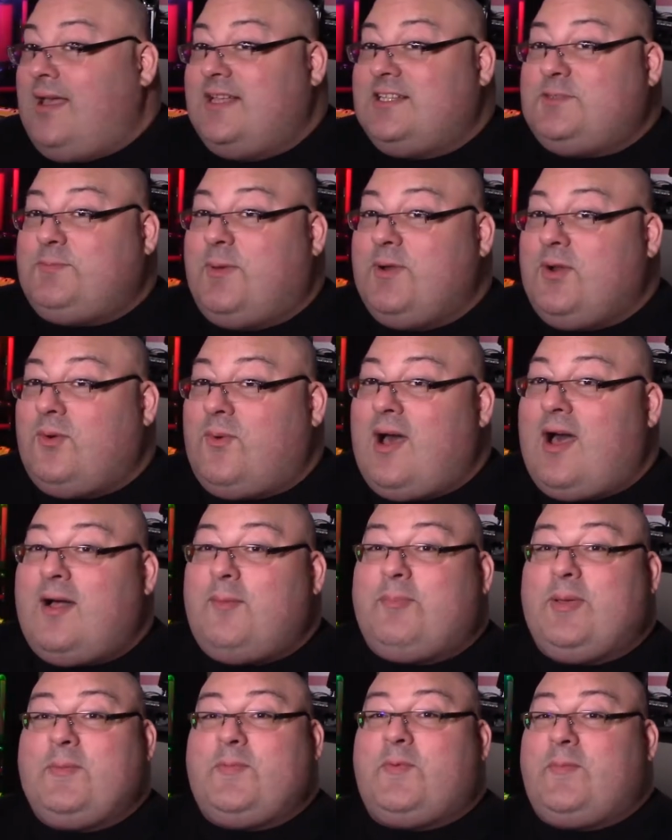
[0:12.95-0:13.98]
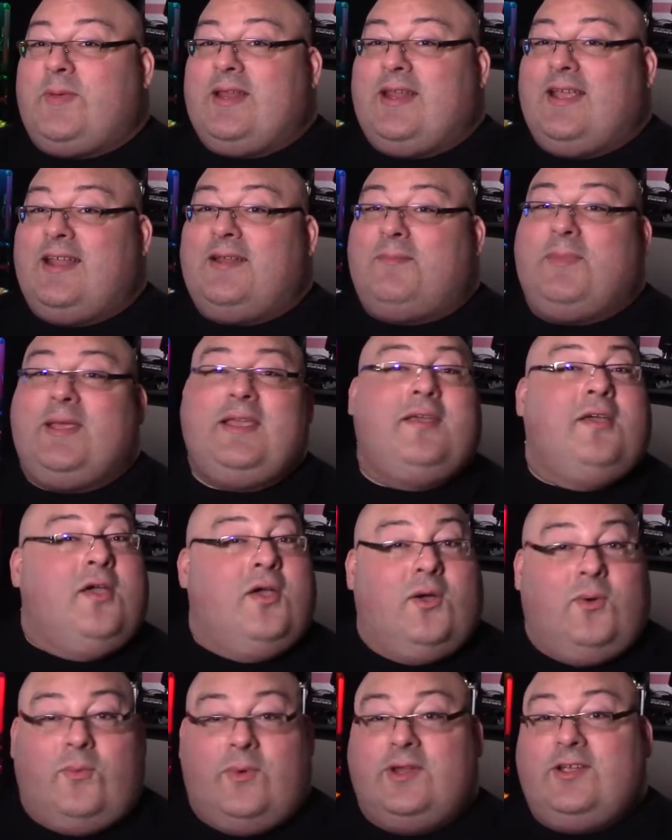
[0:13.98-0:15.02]
it's been a while, people have been hitting me.
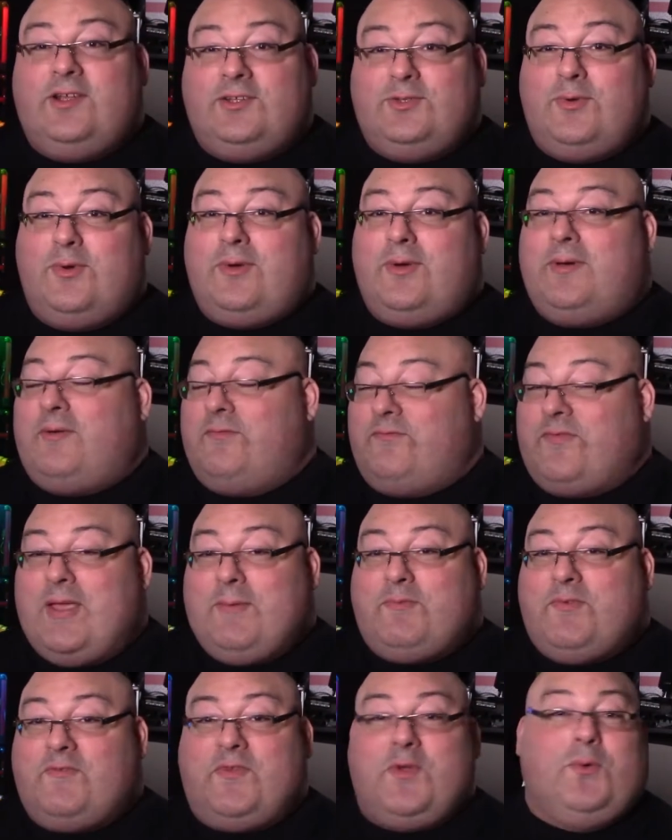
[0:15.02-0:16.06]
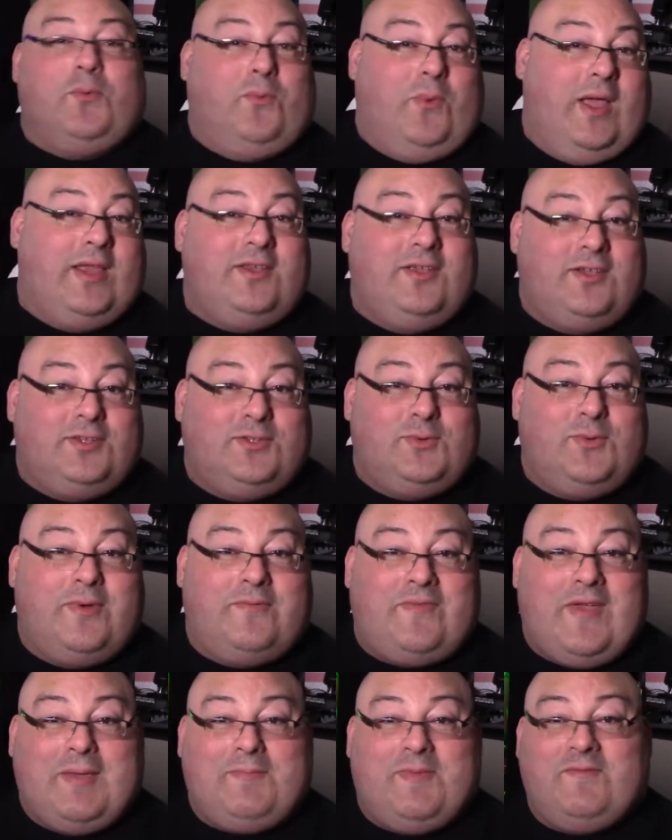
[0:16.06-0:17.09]
When are you gonna do a vape review? When are you gonna do a
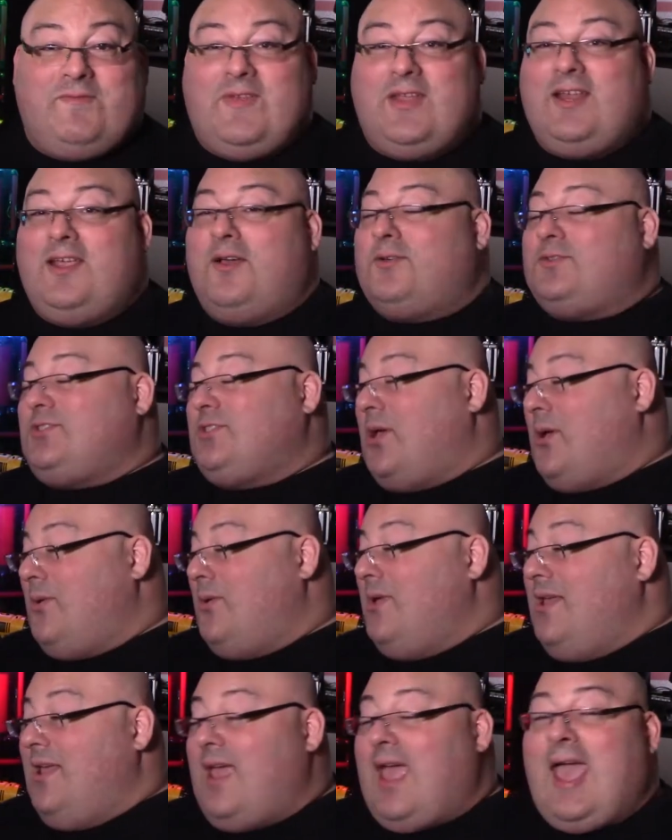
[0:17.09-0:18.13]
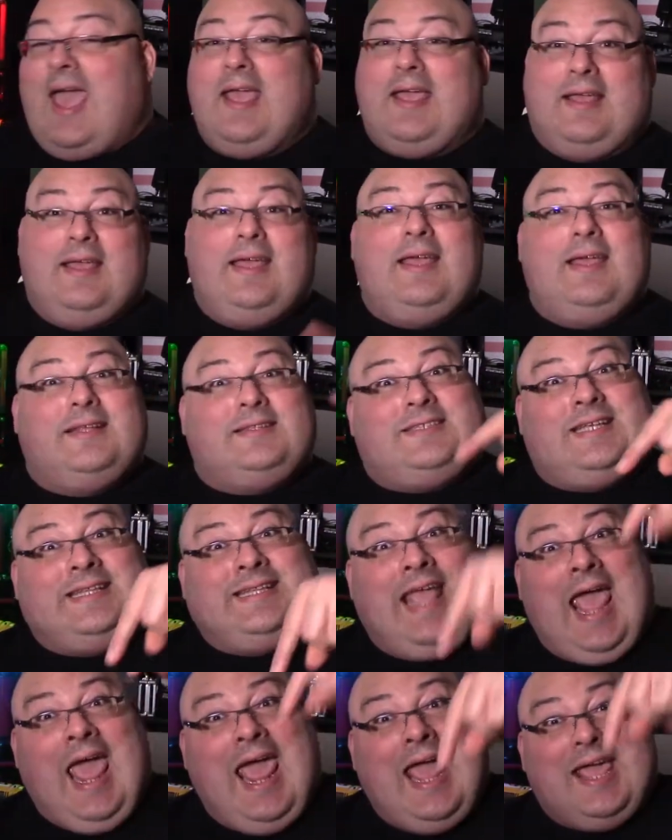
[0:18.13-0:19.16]
vaping video? So, hey,
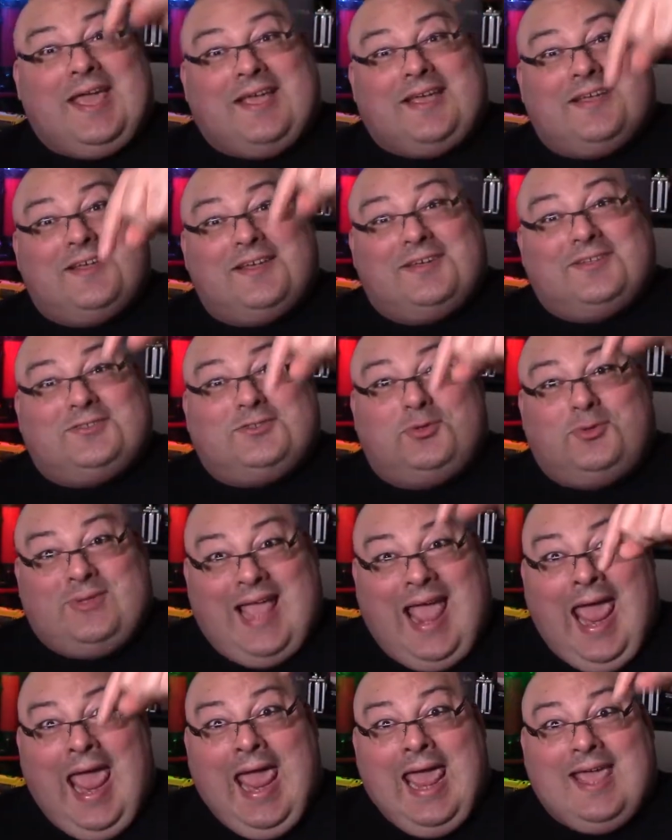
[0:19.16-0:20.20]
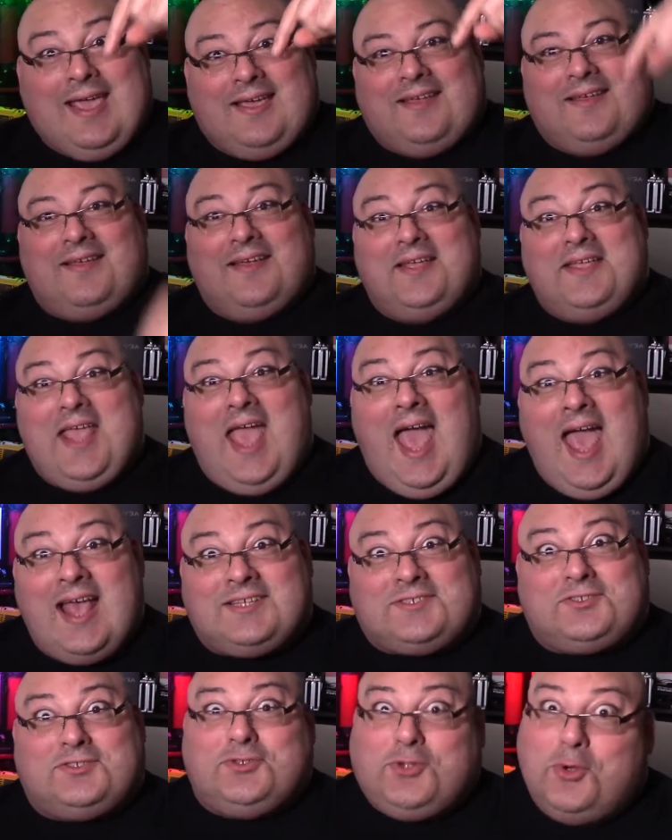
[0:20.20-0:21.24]
today, today,
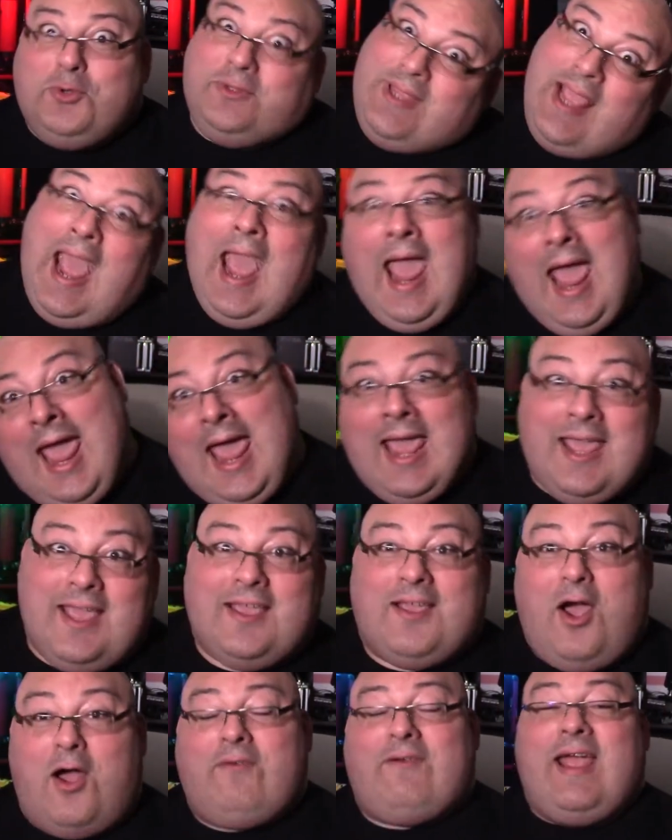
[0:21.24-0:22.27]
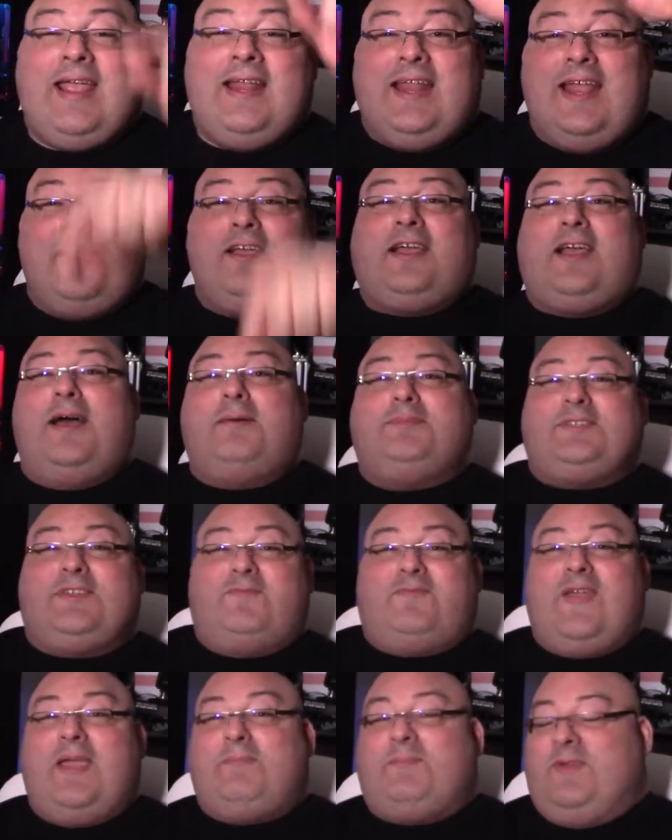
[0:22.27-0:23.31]
yes, today. All right, here comes the
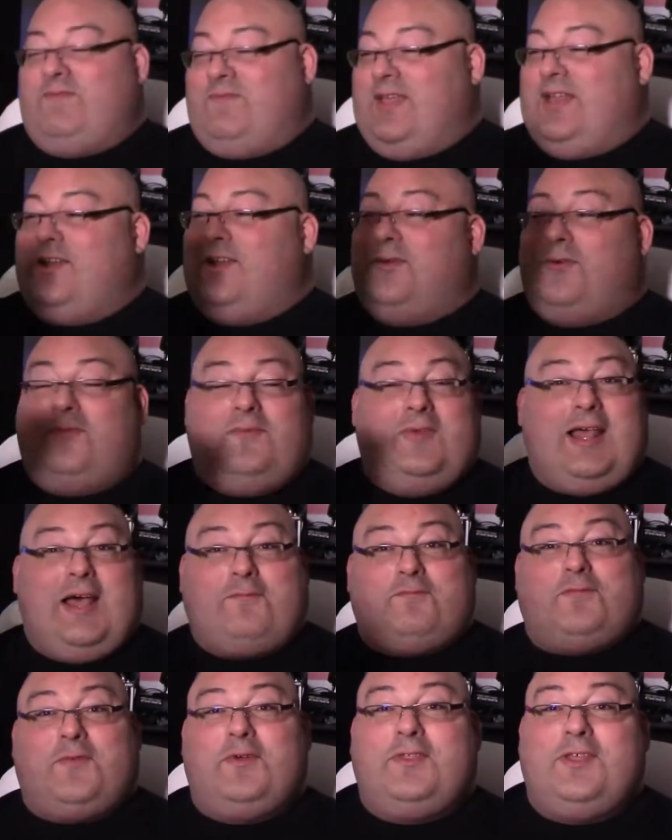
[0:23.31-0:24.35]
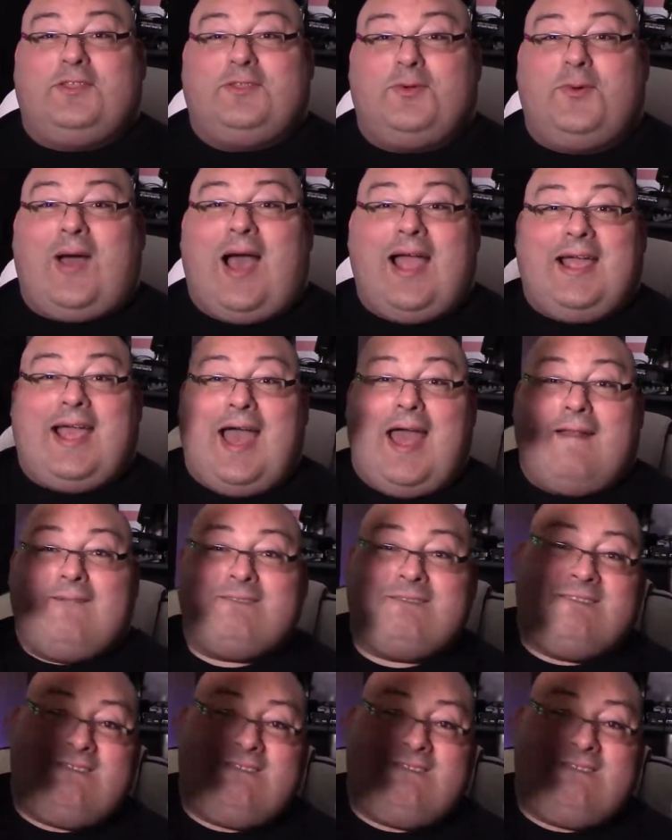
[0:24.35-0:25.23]
vaping video. Without further ado, I got,